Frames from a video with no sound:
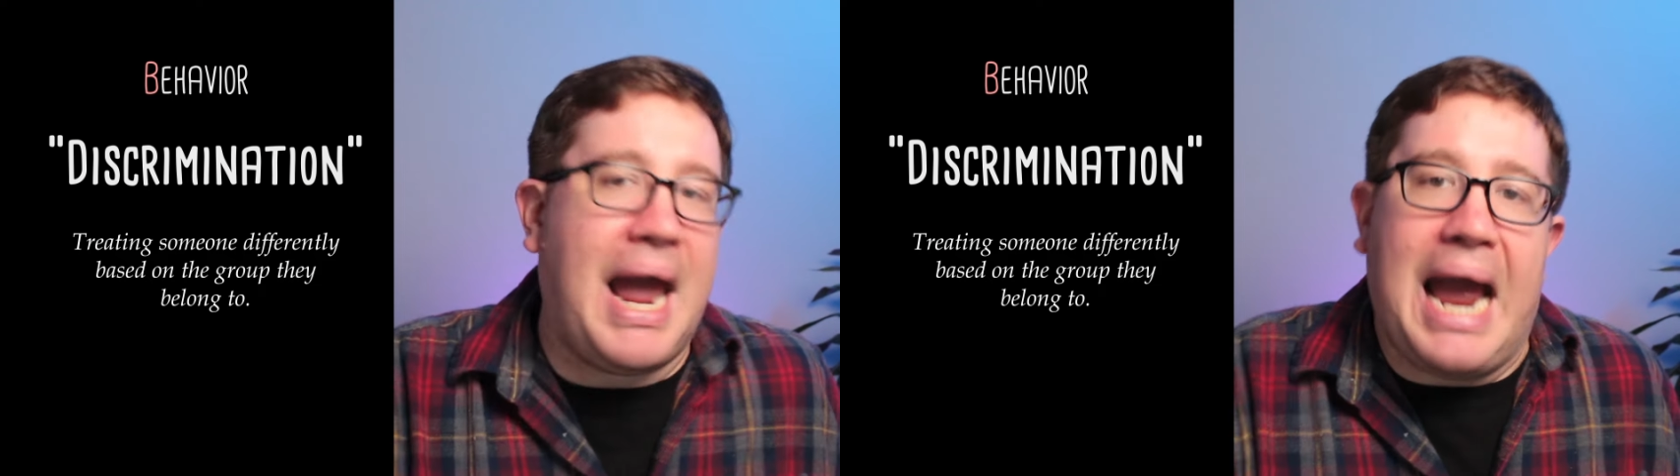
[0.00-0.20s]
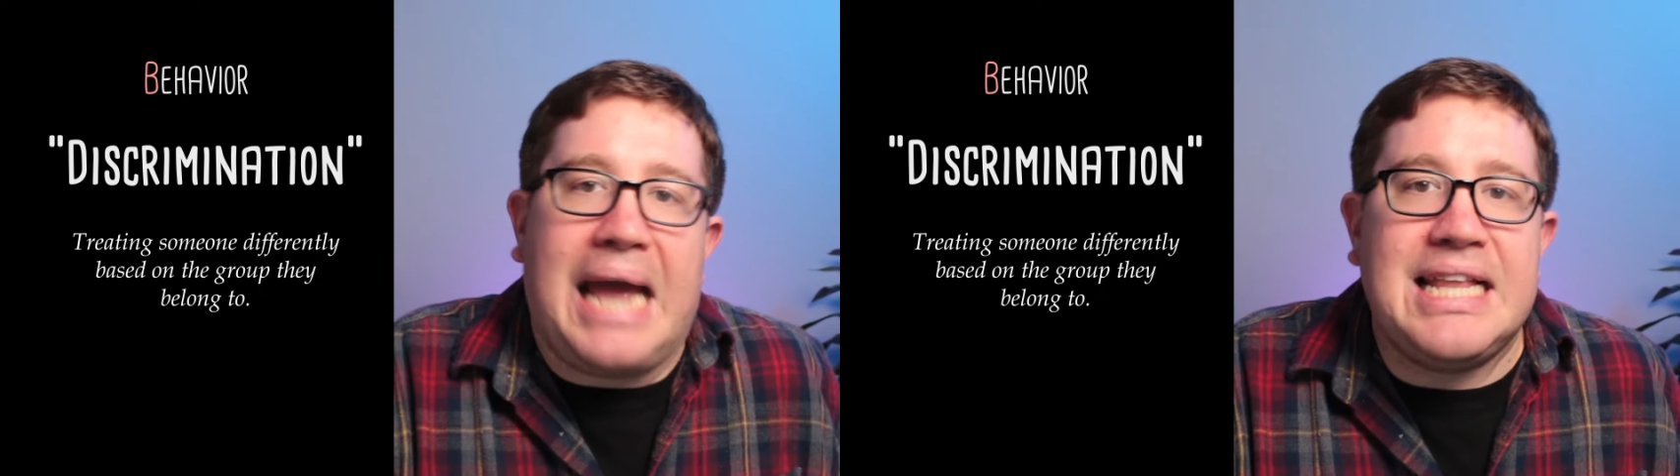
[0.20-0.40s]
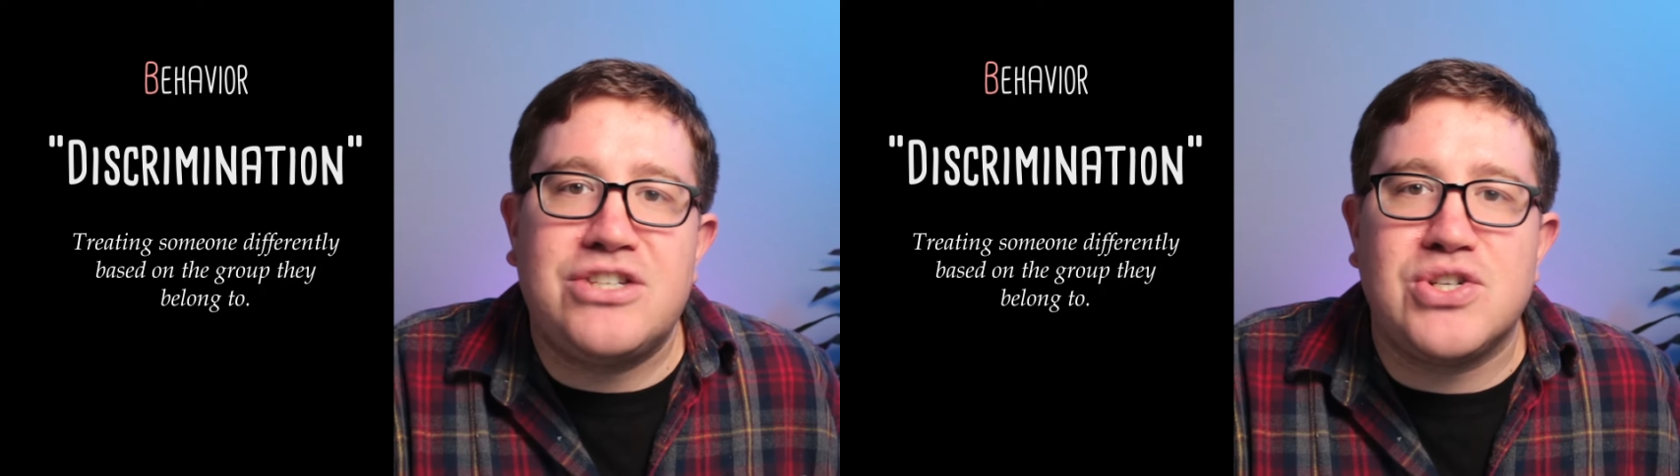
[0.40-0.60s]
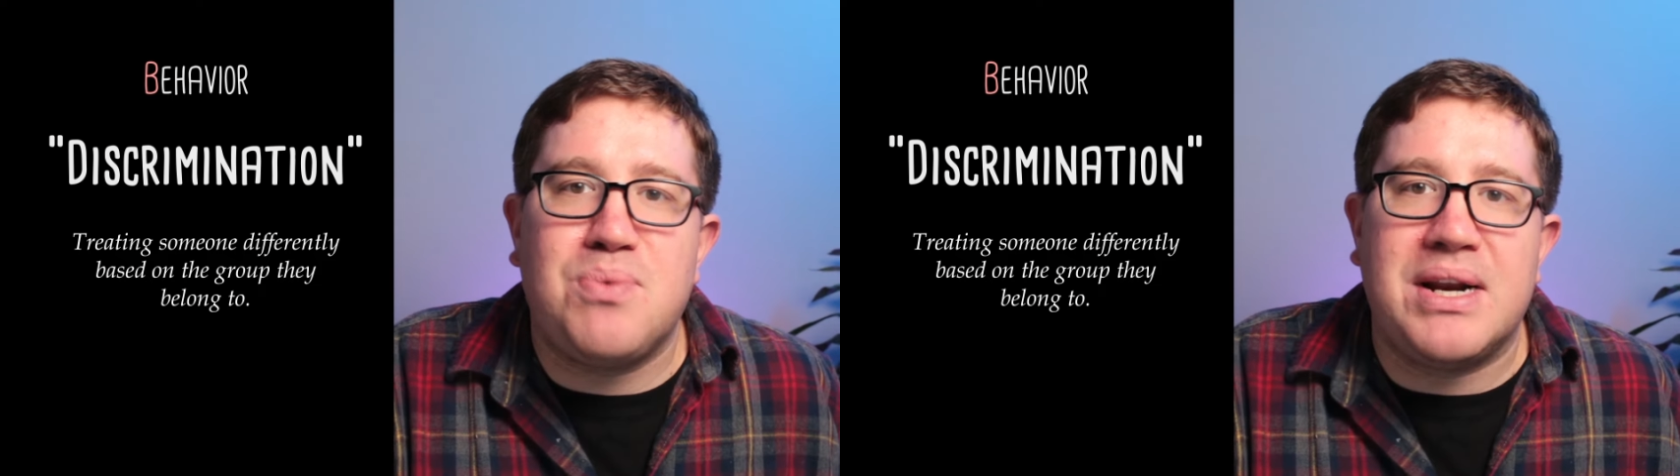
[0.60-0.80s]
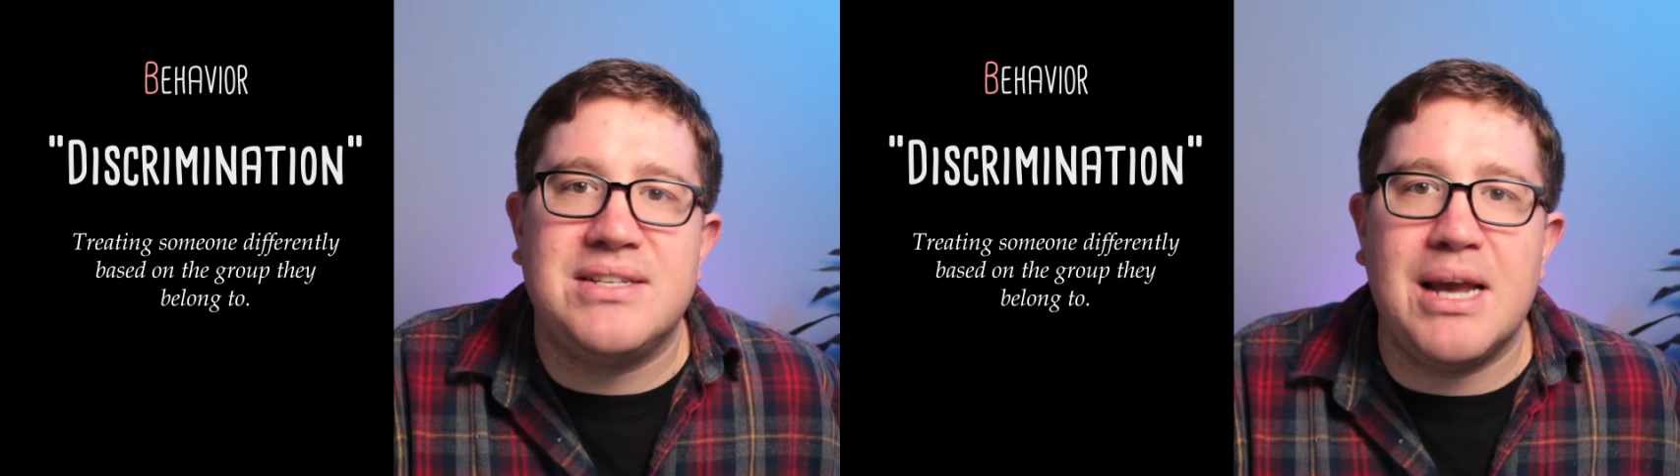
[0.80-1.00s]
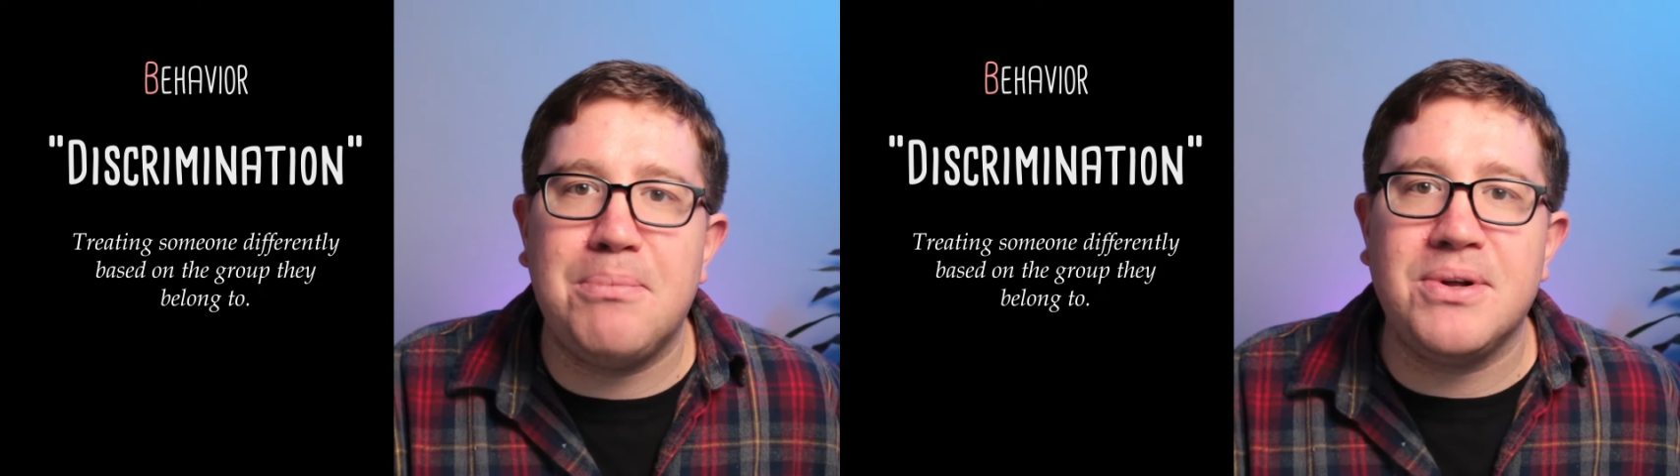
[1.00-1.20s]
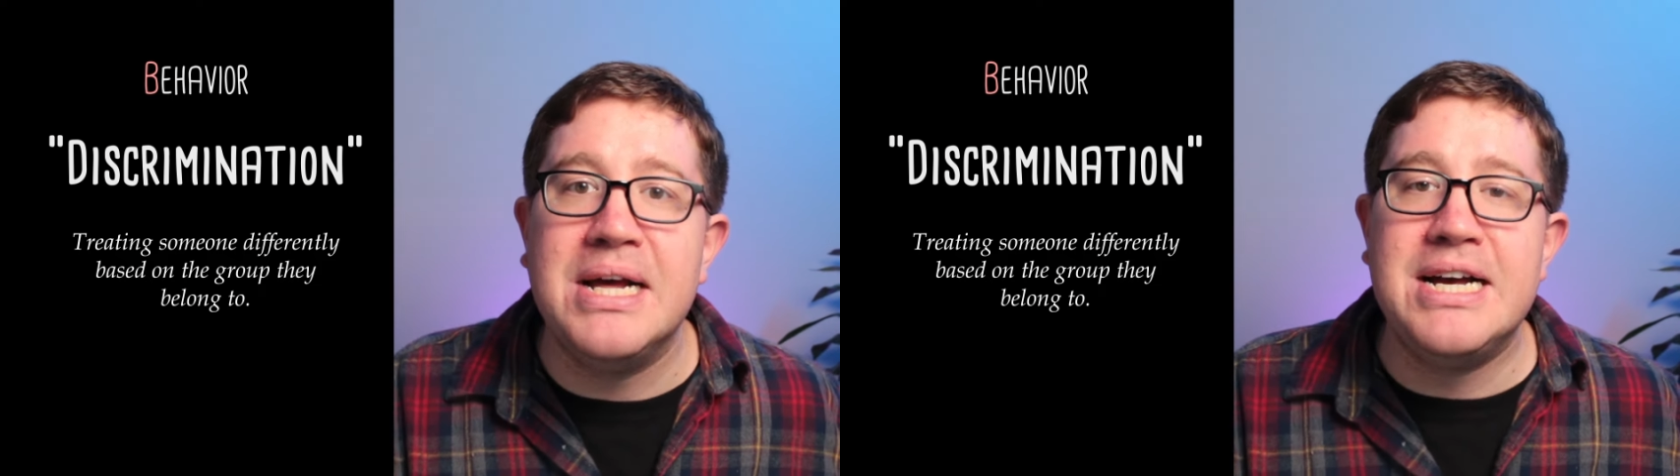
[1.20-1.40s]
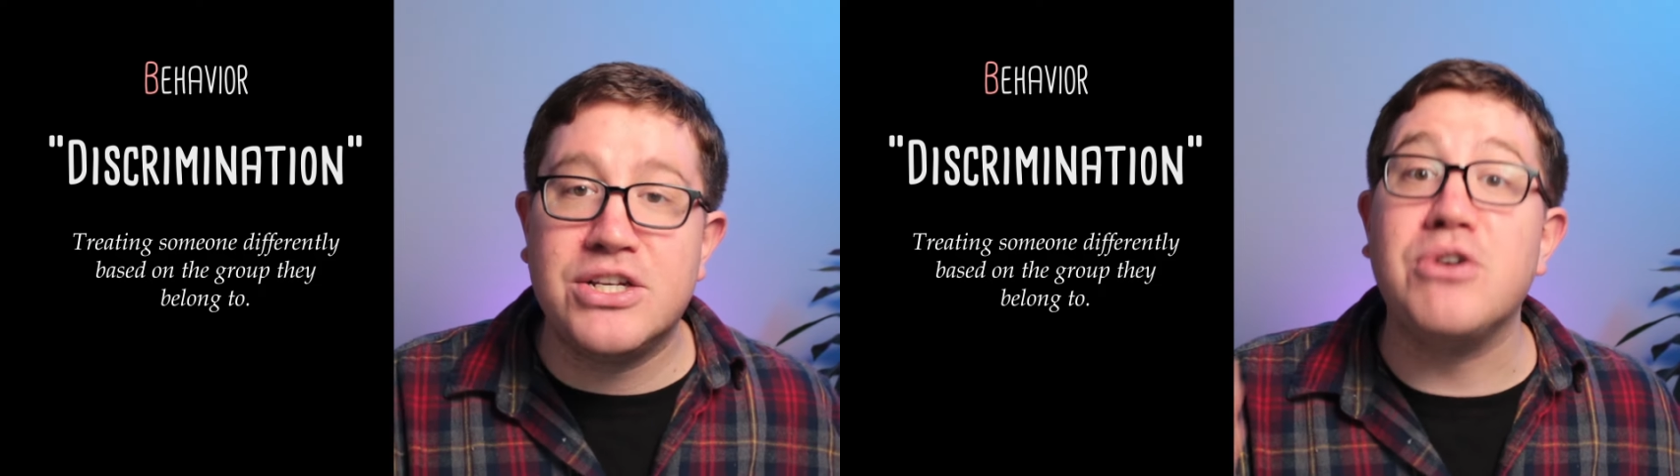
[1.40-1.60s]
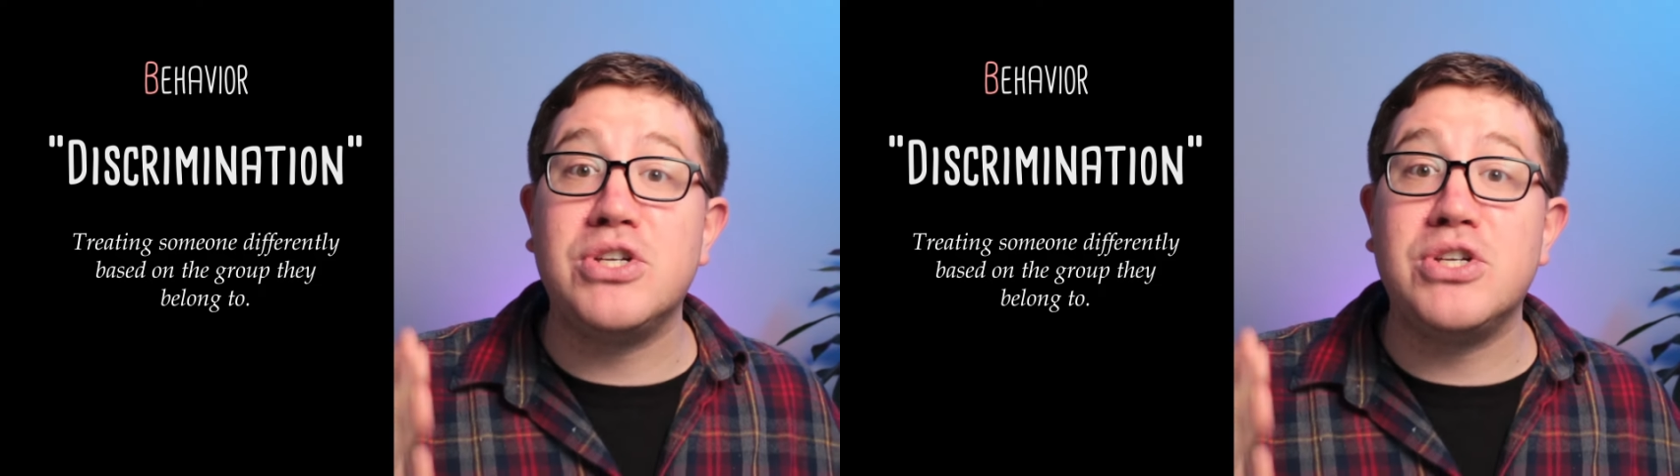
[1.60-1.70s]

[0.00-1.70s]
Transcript: And that's just one example. So